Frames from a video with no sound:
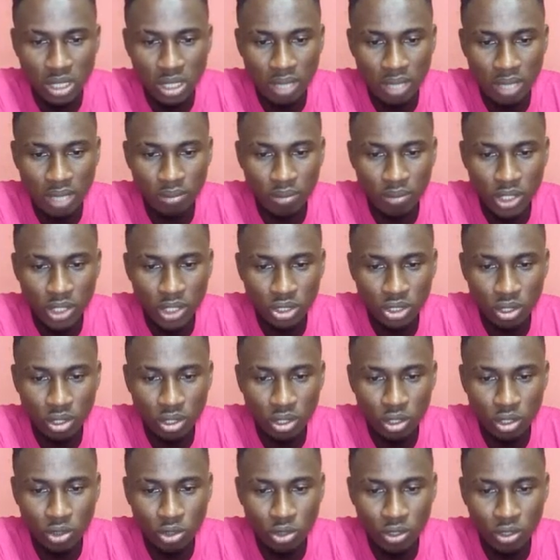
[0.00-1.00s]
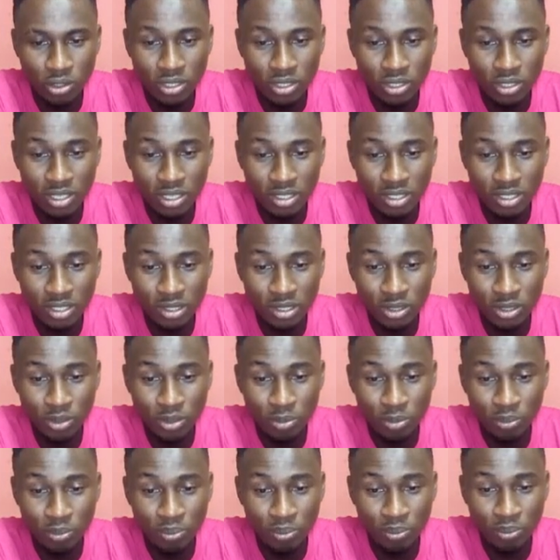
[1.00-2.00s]
Now make sure you are not selecting
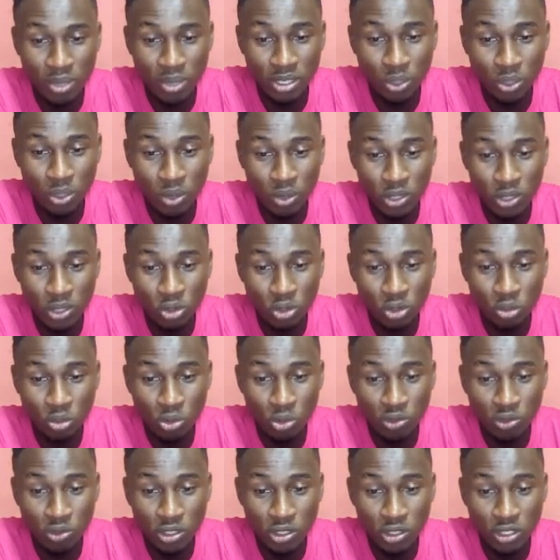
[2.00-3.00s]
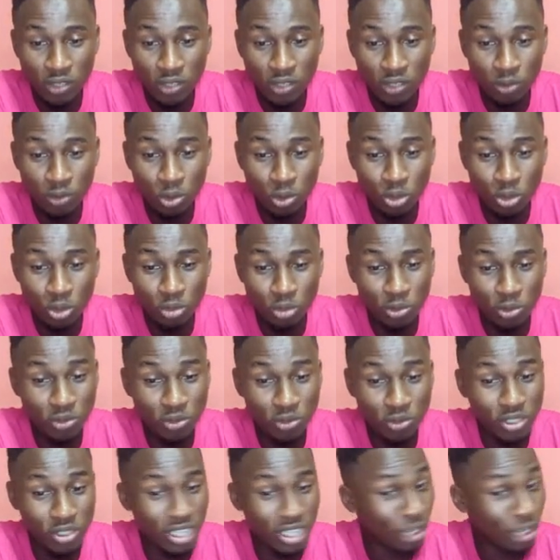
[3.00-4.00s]
panel 1 to remove it. If you do
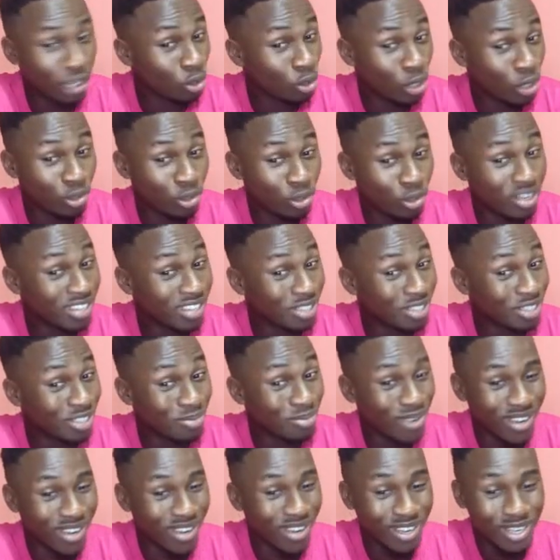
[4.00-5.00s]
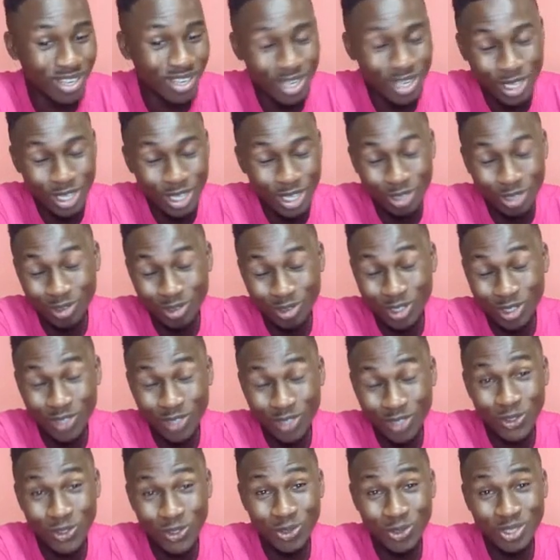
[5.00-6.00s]
remove it, I don't know how you get it back. You will
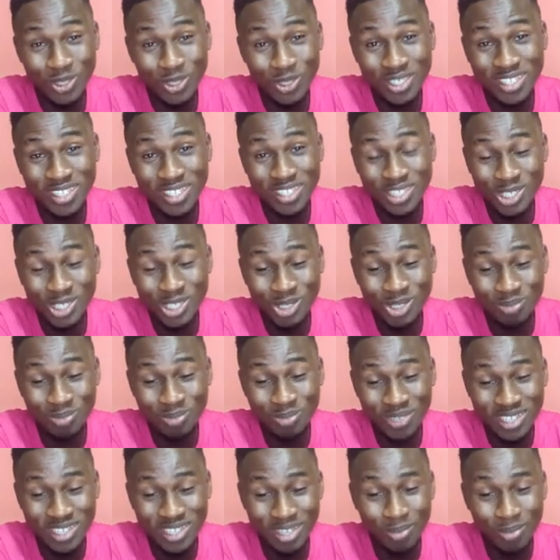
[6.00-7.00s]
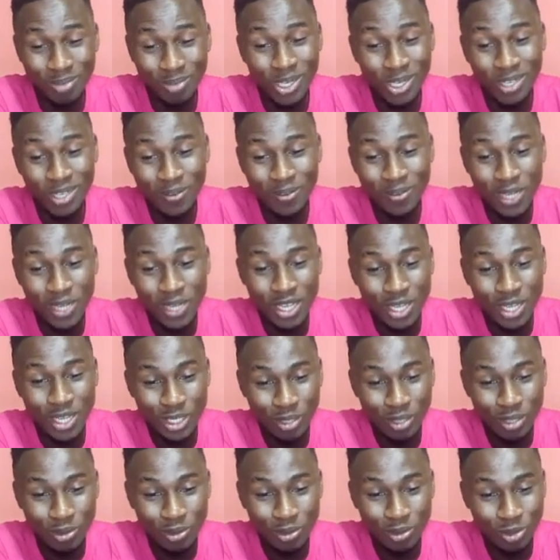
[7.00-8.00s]
just fiddle with the settings to bring that back.
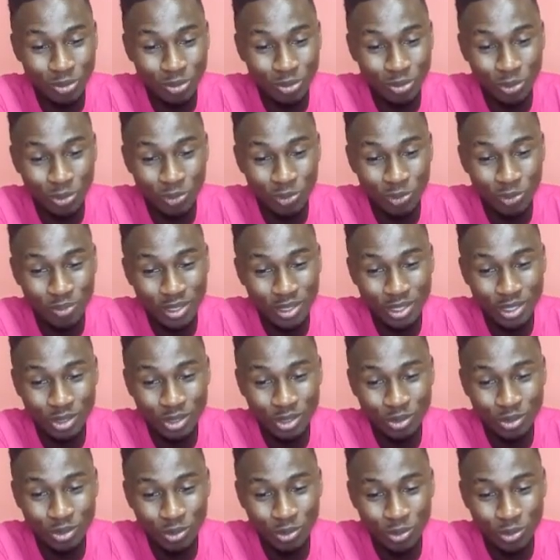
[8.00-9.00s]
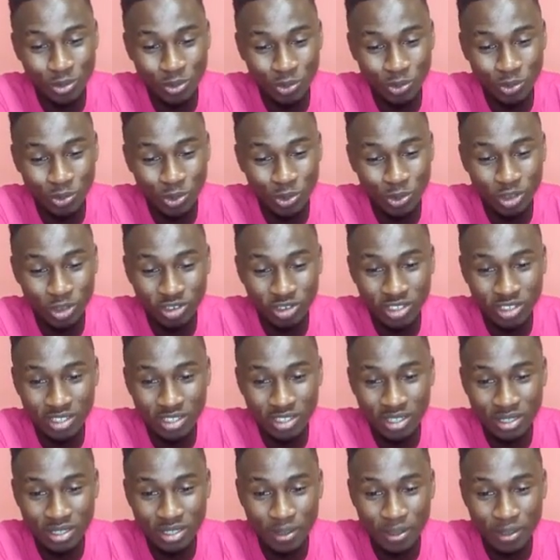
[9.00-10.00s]
So I'm going to remove panel 2 we
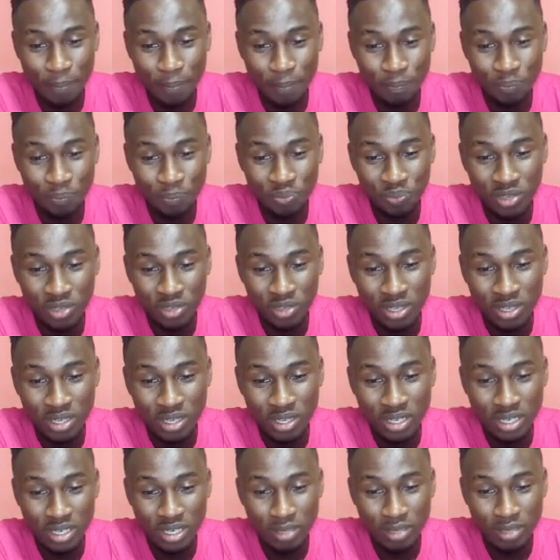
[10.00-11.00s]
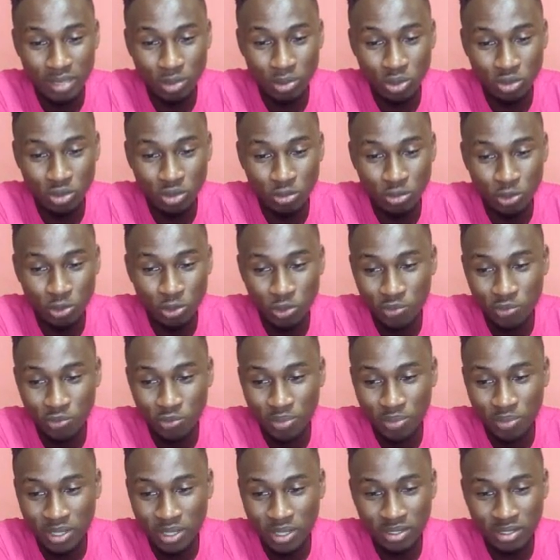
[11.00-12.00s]
created, and I'm going to remove
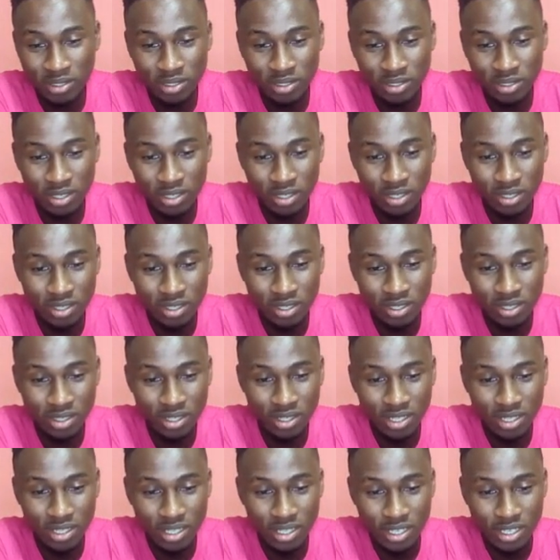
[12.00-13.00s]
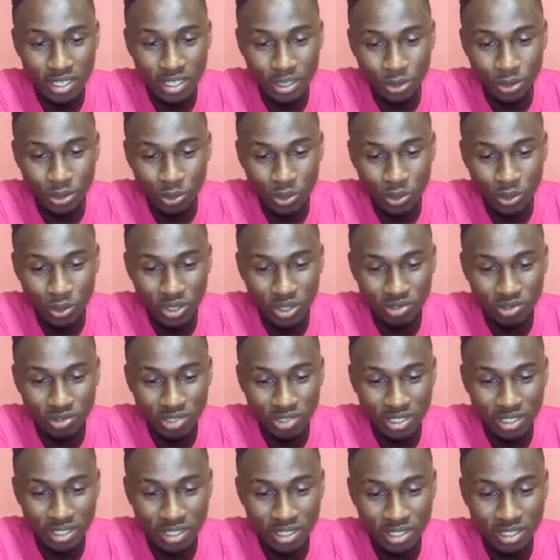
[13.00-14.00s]
panel 3 we
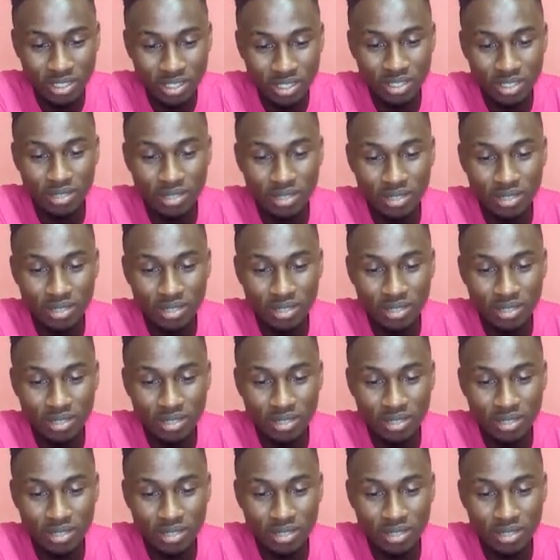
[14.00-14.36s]
created.